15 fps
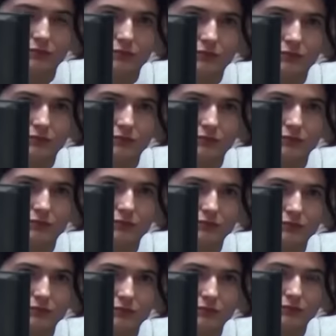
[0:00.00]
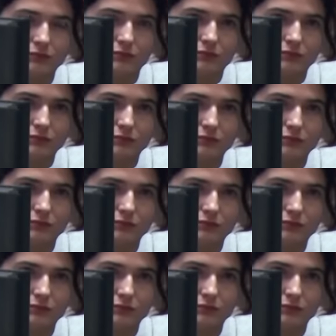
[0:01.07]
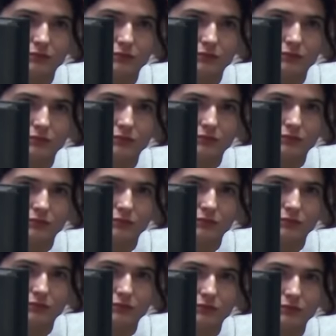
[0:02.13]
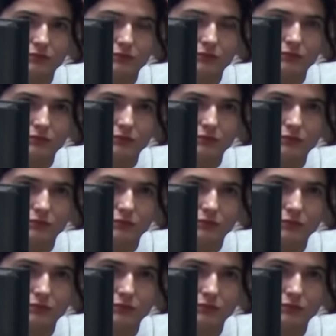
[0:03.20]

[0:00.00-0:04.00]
(silent)